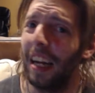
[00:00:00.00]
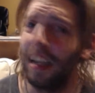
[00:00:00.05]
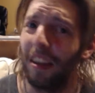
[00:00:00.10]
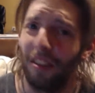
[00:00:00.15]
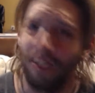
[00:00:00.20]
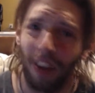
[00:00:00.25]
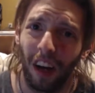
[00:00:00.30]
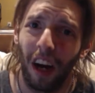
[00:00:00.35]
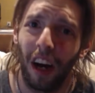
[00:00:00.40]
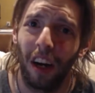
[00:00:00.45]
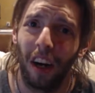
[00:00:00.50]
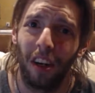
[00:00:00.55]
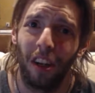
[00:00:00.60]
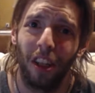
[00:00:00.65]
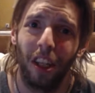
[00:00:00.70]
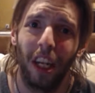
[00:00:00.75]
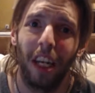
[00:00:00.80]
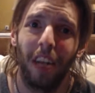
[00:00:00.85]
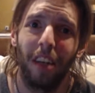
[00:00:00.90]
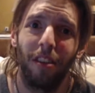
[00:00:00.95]
harsh.
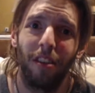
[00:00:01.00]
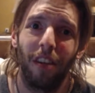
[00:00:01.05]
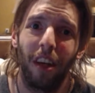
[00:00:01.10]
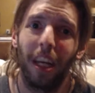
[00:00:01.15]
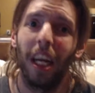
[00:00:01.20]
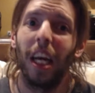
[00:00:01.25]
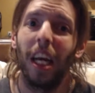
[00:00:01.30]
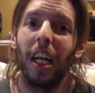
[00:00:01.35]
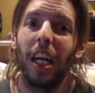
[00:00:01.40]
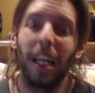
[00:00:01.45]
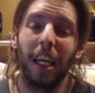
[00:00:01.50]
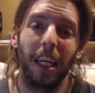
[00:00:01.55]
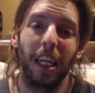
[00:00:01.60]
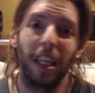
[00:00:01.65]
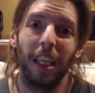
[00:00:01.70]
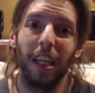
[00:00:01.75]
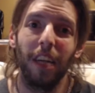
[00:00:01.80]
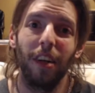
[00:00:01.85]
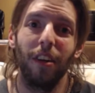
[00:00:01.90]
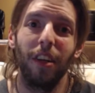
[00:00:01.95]
That is like
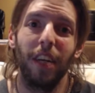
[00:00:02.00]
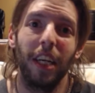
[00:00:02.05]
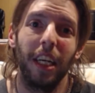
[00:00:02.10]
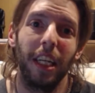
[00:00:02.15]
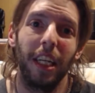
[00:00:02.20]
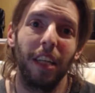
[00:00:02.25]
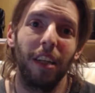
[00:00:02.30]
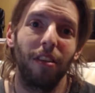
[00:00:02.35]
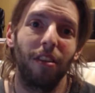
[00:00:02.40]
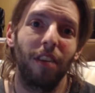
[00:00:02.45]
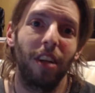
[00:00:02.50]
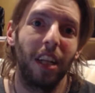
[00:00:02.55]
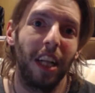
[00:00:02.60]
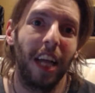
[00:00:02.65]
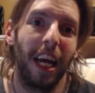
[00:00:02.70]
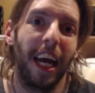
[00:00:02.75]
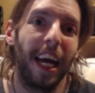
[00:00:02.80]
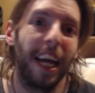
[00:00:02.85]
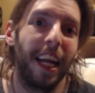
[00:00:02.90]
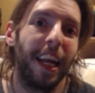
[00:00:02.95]
literally in this
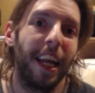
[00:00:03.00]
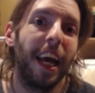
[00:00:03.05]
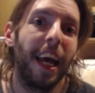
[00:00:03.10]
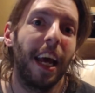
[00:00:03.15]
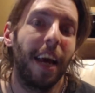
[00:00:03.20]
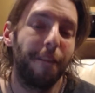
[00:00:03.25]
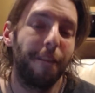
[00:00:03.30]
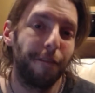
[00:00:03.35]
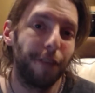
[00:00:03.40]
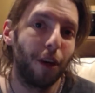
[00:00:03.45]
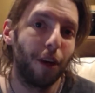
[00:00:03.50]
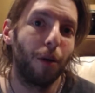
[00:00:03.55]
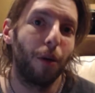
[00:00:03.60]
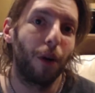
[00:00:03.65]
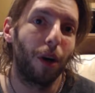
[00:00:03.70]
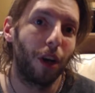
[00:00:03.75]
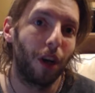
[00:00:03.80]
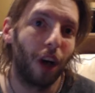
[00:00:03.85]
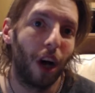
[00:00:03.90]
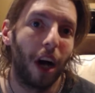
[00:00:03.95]
clan, if you
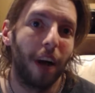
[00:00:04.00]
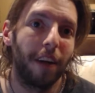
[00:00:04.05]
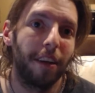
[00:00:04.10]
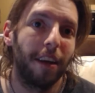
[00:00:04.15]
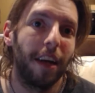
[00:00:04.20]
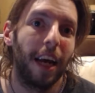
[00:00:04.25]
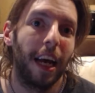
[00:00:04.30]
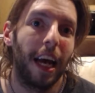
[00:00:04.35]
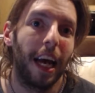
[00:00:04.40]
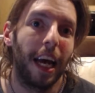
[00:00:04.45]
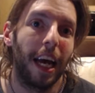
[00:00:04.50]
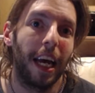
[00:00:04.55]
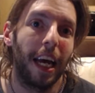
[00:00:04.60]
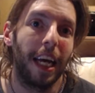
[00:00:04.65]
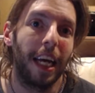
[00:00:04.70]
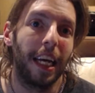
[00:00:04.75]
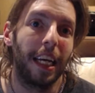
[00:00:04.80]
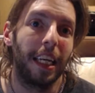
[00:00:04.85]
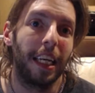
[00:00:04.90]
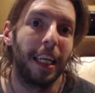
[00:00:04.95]
are not
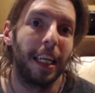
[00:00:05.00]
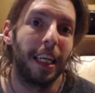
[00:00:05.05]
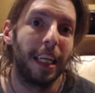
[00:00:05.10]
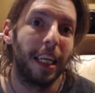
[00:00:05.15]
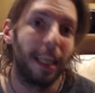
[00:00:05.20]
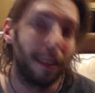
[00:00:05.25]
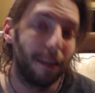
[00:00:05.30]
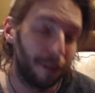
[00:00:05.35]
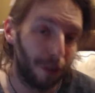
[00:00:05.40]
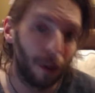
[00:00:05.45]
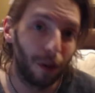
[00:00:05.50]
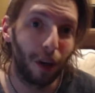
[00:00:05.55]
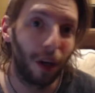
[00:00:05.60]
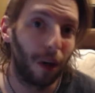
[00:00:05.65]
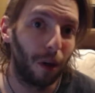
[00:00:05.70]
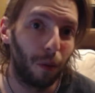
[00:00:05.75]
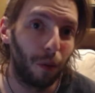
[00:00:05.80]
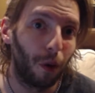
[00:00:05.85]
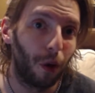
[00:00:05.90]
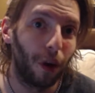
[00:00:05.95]
a
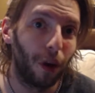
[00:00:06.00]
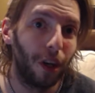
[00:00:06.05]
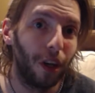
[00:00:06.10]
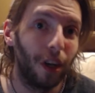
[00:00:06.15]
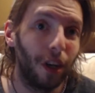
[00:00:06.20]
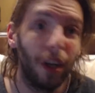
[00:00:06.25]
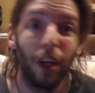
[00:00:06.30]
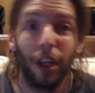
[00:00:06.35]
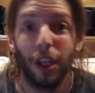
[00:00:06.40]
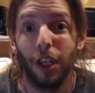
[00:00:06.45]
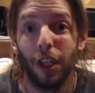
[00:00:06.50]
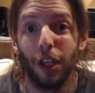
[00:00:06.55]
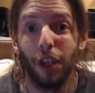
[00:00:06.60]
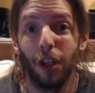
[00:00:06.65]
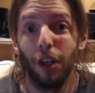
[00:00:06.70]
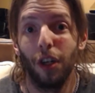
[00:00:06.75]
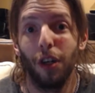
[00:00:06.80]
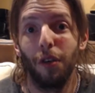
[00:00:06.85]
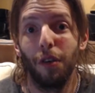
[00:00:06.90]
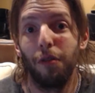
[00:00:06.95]
warrior,
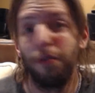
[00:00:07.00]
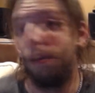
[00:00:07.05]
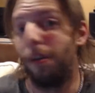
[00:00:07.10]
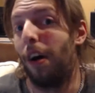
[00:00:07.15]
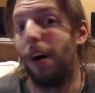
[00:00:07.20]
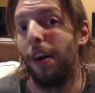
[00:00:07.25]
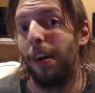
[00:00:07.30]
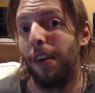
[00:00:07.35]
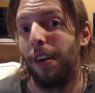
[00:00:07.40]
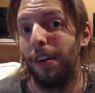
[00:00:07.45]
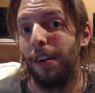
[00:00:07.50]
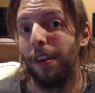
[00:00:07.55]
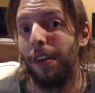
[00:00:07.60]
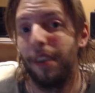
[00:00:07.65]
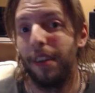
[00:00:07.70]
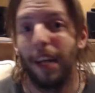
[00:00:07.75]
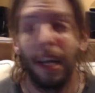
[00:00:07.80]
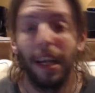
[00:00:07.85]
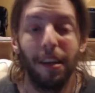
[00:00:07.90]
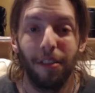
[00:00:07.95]
you're fodder.
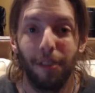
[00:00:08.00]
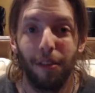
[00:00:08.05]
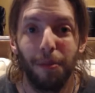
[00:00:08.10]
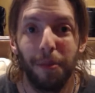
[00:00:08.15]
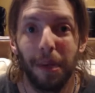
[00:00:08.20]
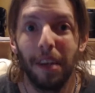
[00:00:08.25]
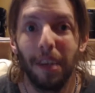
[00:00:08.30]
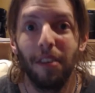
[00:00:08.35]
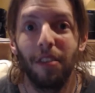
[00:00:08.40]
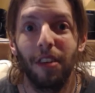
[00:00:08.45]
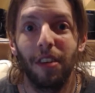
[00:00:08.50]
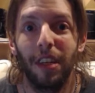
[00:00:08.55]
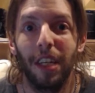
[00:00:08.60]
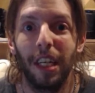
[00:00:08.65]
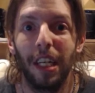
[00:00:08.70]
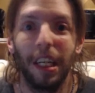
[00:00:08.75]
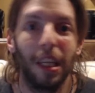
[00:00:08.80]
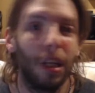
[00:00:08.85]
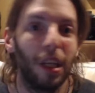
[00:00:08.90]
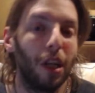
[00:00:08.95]
That's
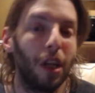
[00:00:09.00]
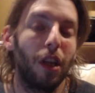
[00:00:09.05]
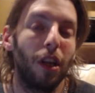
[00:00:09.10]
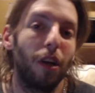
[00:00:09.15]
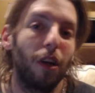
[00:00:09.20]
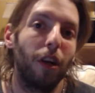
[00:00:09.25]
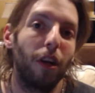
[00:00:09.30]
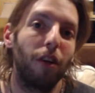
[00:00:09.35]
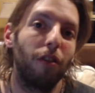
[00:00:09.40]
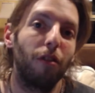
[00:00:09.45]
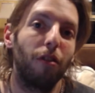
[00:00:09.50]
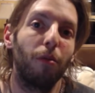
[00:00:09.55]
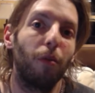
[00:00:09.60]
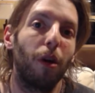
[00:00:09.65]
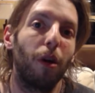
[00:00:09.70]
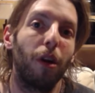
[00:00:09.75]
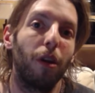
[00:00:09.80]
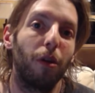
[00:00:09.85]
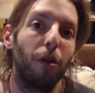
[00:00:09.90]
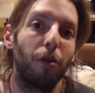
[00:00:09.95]
basically, there isn't
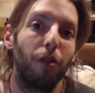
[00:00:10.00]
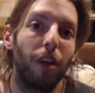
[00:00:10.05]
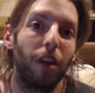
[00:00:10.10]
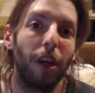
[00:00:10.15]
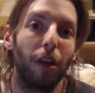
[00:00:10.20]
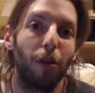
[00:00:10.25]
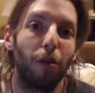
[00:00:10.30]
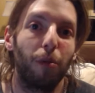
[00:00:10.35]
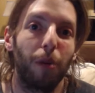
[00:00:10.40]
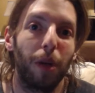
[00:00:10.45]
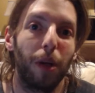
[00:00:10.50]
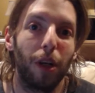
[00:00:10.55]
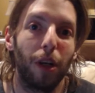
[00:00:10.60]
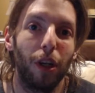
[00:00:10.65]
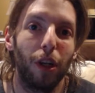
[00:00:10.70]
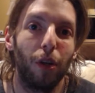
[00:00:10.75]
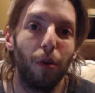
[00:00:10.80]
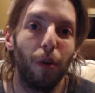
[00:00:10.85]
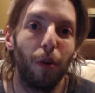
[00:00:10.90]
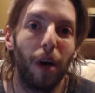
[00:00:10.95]
one of those things where
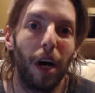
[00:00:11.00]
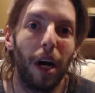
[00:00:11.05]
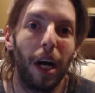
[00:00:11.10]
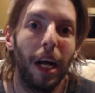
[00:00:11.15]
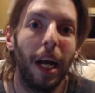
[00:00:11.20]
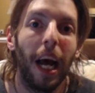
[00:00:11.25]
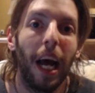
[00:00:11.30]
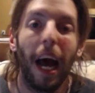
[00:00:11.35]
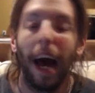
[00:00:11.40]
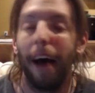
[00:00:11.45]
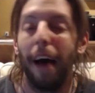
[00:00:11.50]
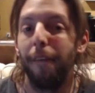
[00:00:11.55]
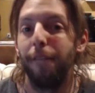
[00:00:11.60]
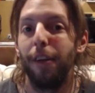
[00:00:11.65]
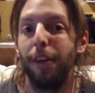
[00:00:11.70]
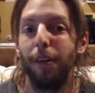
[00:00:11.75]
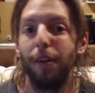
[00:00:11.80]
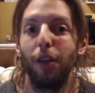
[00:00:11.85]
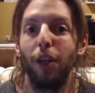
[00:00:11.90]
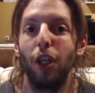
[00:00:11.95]
you have
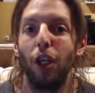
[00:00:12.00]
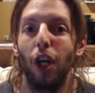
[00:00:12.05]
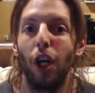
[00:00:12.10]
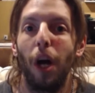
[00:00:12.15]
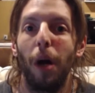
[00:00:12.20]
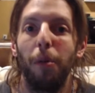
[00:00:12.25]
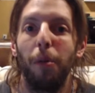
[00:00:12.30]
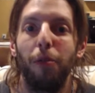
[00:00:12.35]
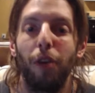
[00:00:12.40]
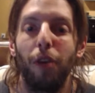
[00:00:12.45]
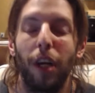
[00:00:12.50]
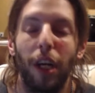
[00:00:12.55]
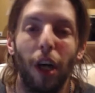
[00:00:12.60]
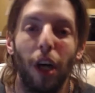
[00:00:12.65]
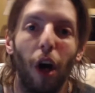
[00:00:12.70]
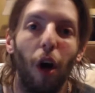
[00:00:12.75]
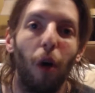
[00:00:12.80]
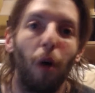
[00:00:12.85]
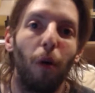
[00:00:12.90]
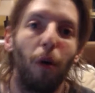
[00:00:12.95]
different jobs, like,
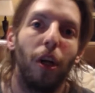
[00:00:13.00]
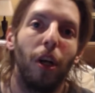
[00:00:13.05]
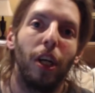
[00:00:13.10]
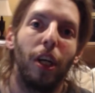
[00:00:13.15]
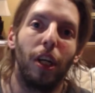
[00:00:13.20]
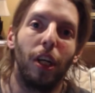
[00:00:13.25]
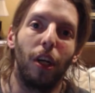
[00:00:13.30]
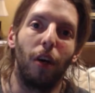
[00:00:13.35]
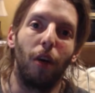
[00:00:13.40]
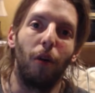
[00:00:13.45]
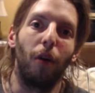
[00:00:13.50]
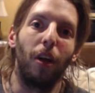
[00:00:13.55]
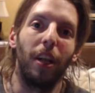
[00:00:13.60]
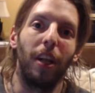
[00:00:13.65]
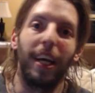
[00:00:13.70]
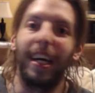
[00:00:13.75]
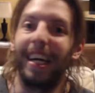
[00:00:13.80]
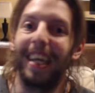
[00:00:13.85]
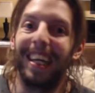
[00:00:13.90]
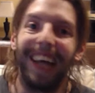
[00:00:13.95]
oh, you know,
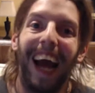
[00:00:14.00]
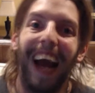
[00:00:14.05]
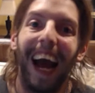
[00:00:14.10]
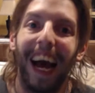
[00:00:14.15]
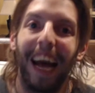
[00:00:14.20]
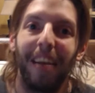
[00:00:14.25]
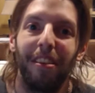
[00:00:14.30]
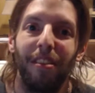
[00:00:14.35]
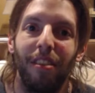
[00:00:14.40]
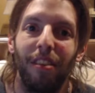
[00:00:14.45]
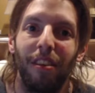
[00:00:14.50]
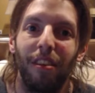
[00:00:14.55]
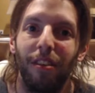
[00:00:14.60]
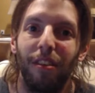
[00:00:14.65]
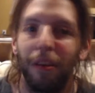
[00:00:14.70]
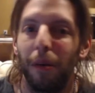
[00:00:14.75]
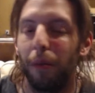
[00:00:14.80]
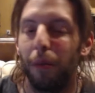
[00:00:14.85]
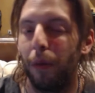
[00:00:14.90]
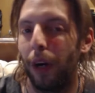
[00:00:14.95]
like a caste
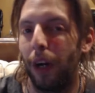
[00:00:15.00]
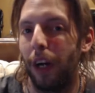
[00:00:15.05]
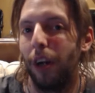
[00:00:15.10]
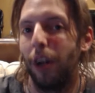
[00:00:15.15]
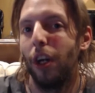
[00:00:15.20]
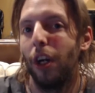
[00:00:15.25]
system where